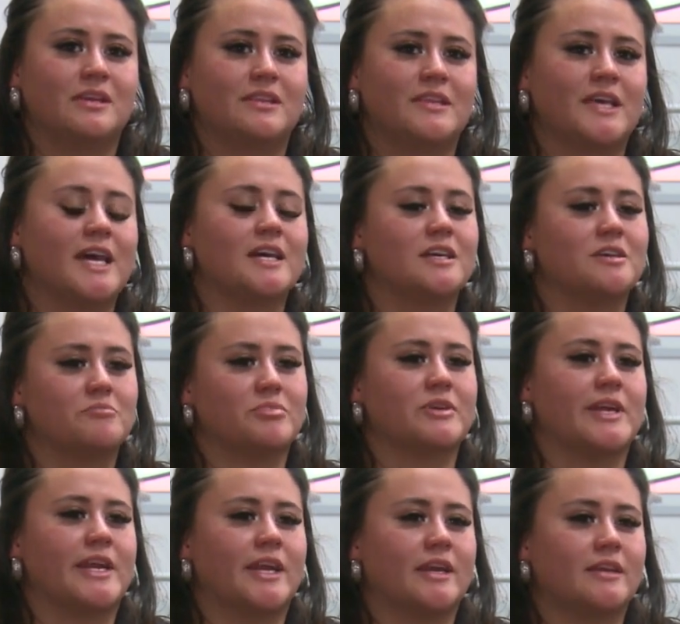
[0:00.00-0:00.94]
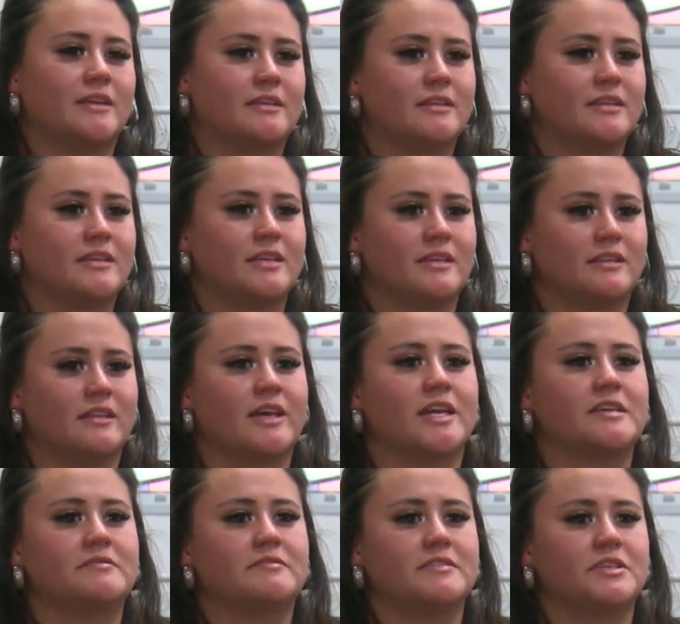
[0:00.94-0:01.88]
that upper hand in
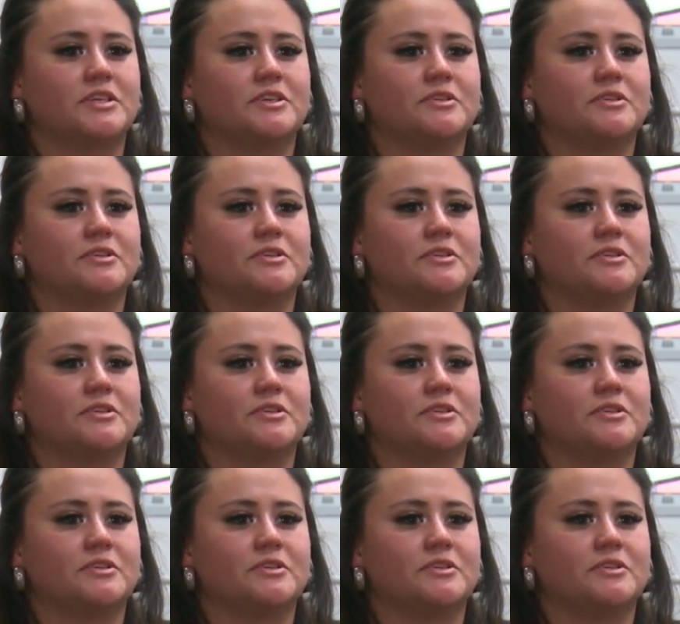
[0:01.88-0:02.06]
life, you